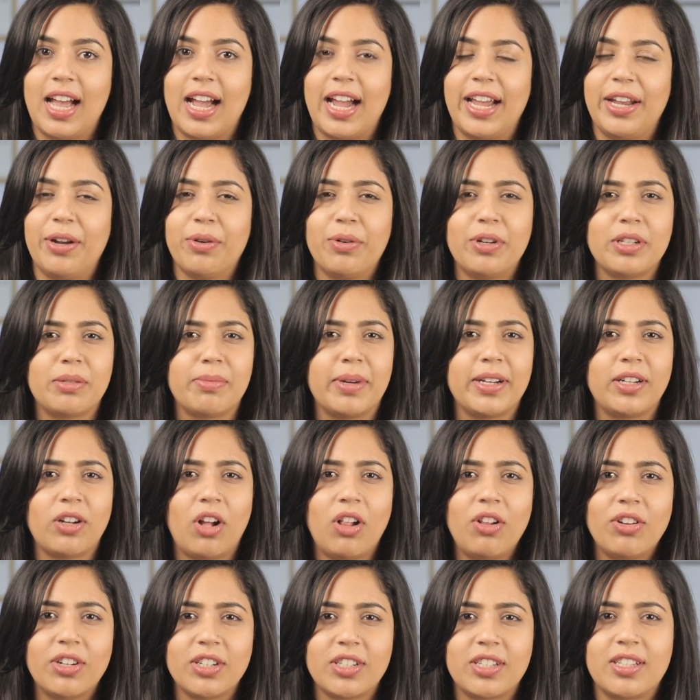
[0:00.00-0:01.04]
I noticed my
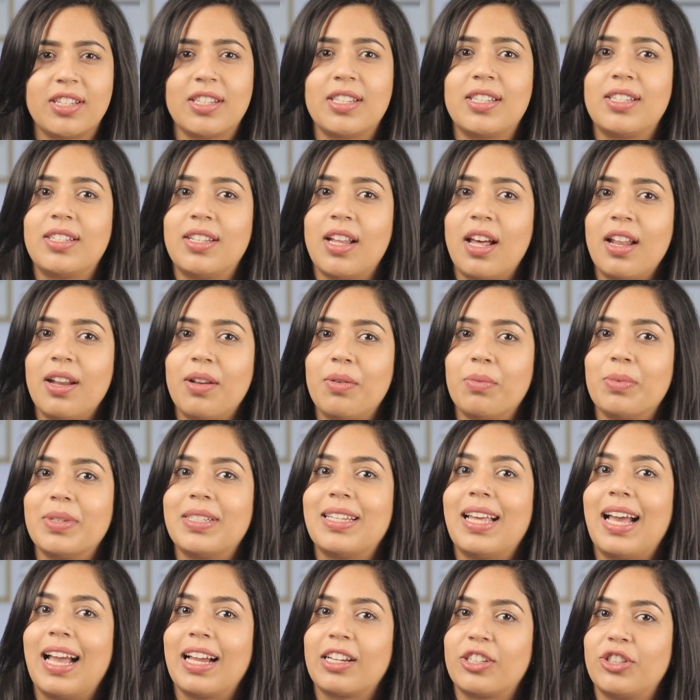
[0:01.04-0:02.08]
tolerance to the sun was
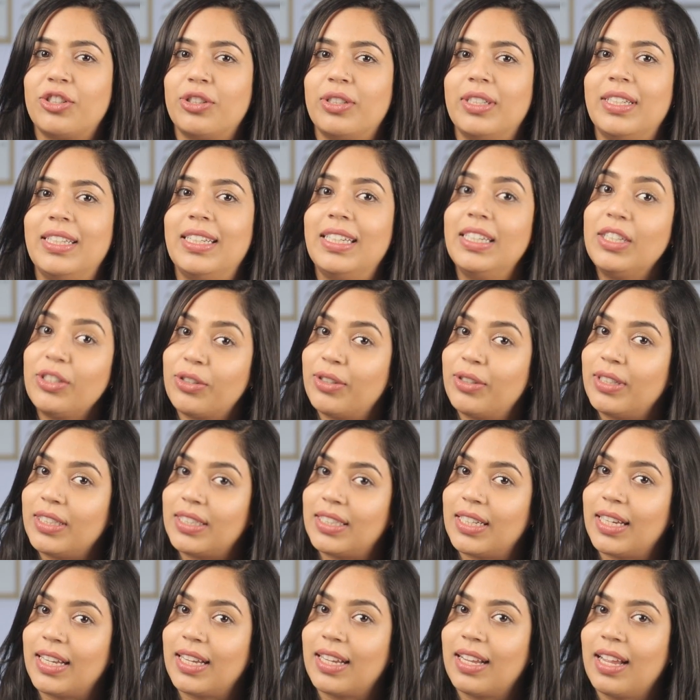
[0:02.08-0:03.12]
actually
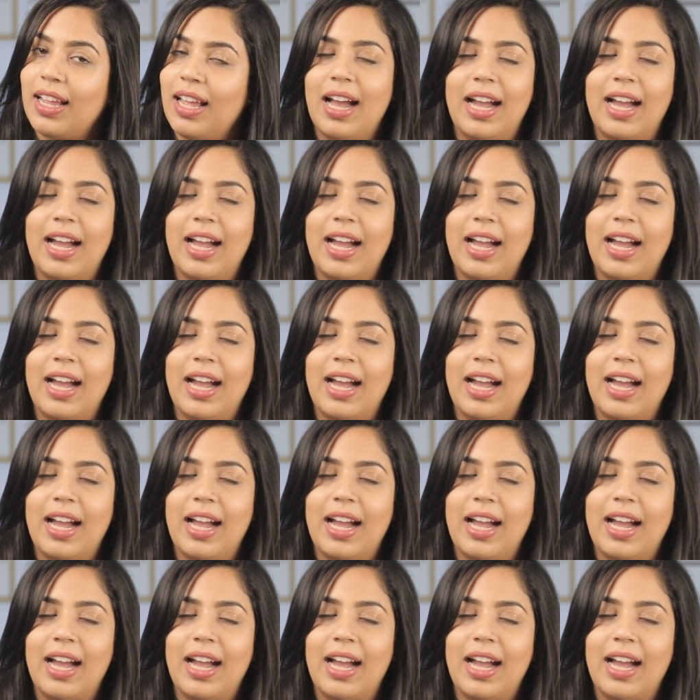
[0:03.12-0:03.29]
increasing.